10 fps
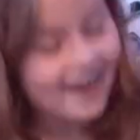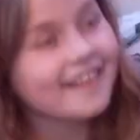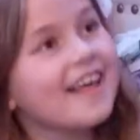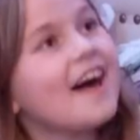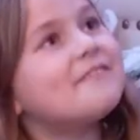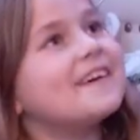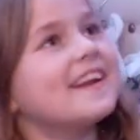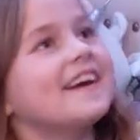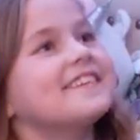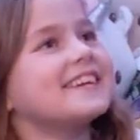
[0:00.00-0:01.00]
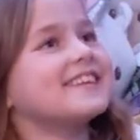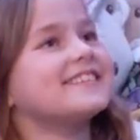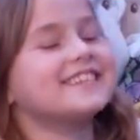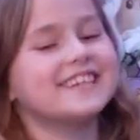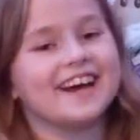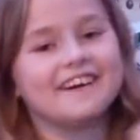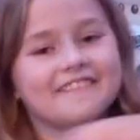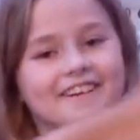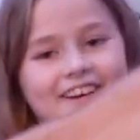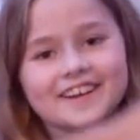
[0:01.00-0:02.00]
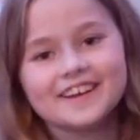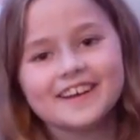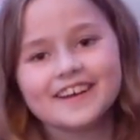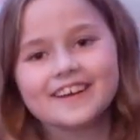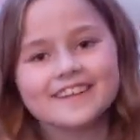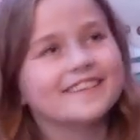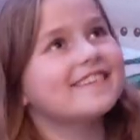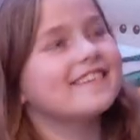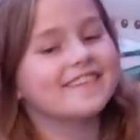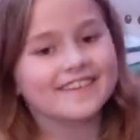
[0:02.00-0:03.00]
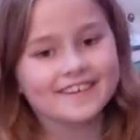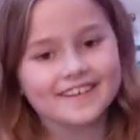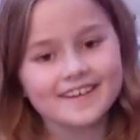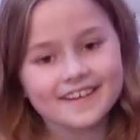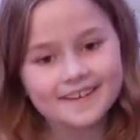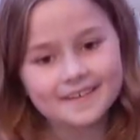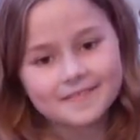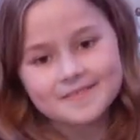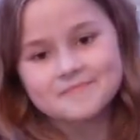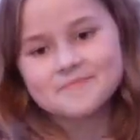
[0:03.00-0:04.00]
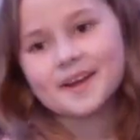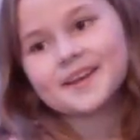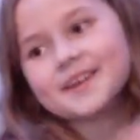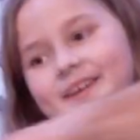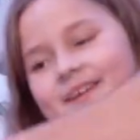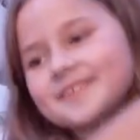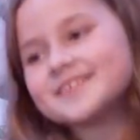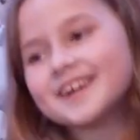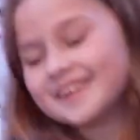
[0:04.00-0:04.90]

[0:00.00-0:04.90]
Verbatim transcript: I didn't see that one. You got the same as Giselle. 11.